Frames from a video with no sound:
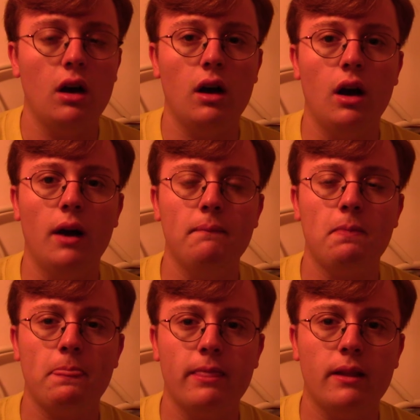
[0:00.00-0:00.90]
Um,
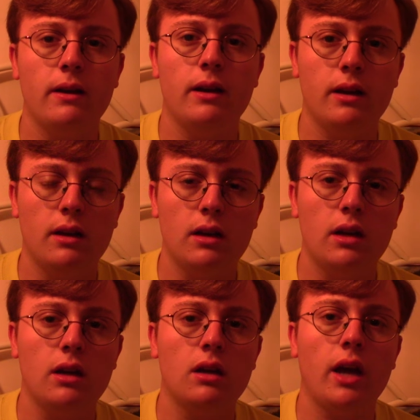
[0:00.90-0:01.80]

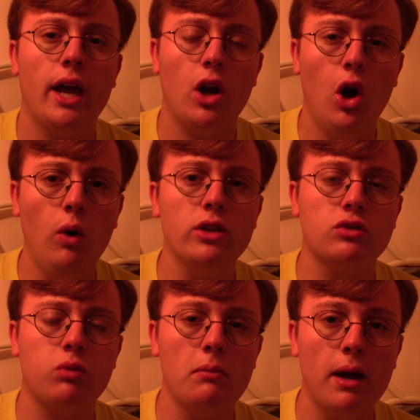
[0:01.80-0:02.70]
and
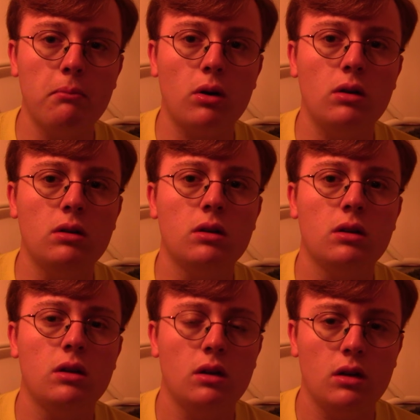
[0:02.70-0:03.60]
always remember,
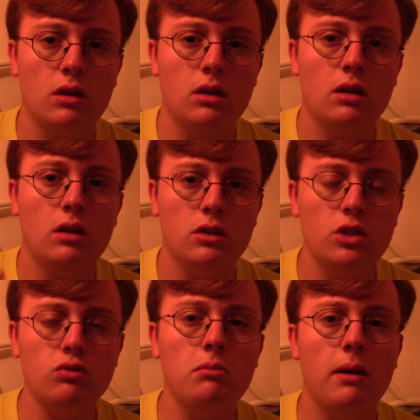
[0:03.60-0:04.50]

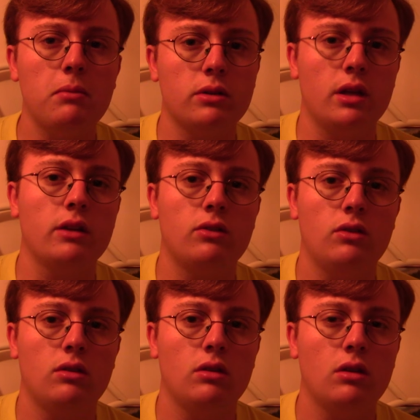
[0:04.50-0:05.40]
just remember
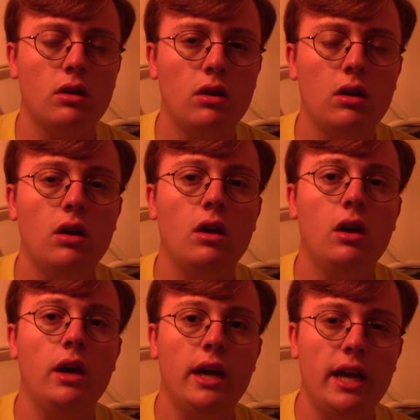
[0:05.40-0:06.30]
this.
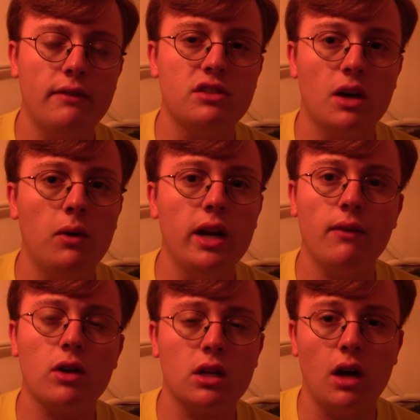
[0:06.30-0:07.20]
If someone
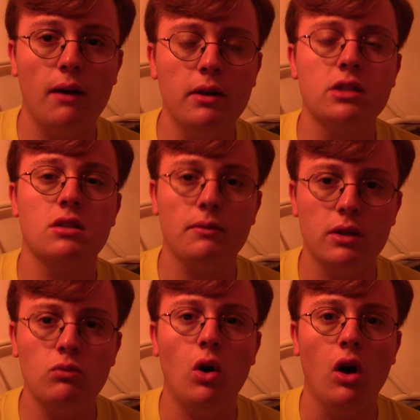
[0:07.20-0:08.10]
ever comments
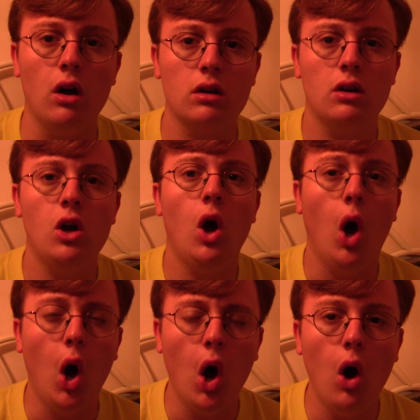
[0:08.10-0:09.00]
something wrong,
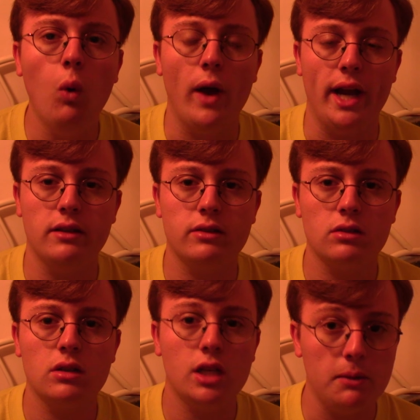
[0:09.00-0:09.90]
always
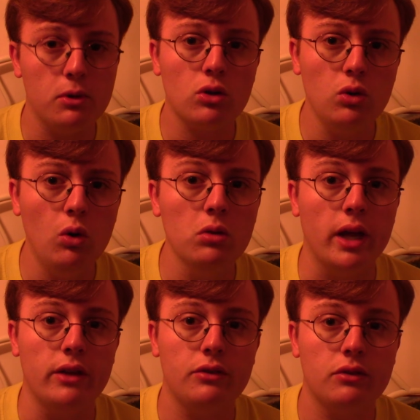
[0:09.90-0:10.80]
keep your
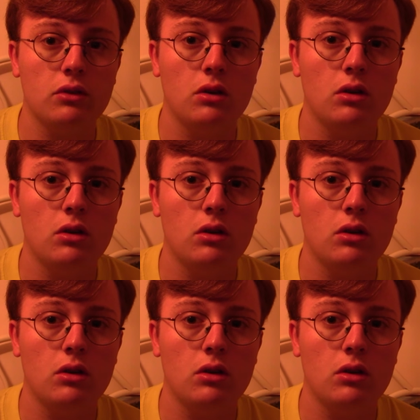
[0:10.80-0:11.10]
coolness